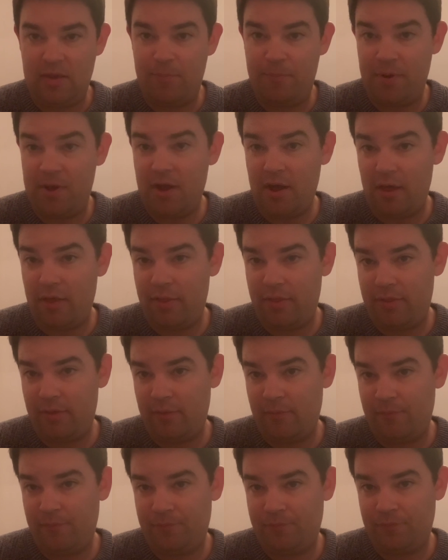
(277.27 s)
birth
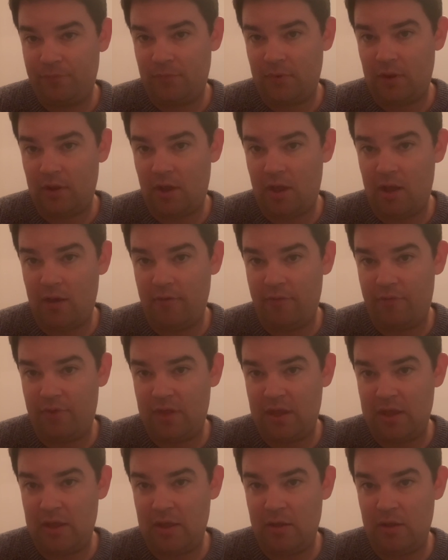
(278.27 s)
of
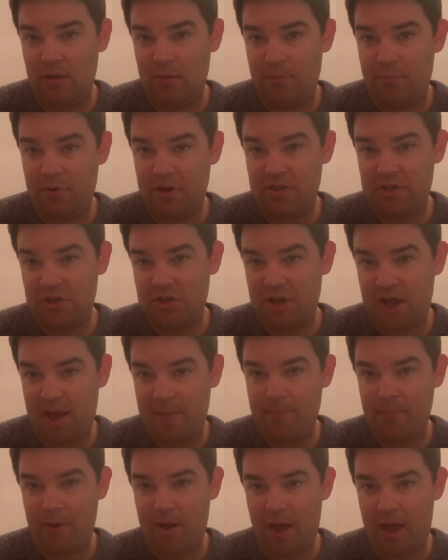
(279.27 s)
the British
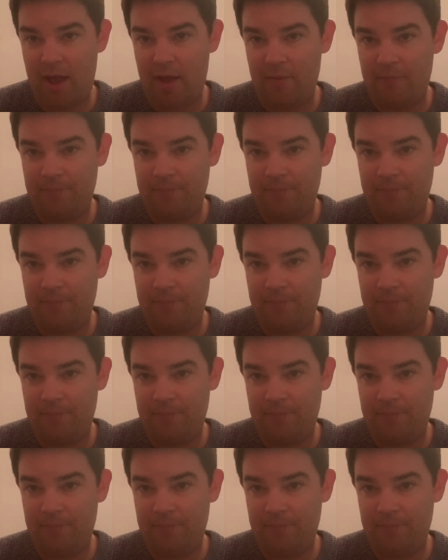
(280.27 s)
Empire.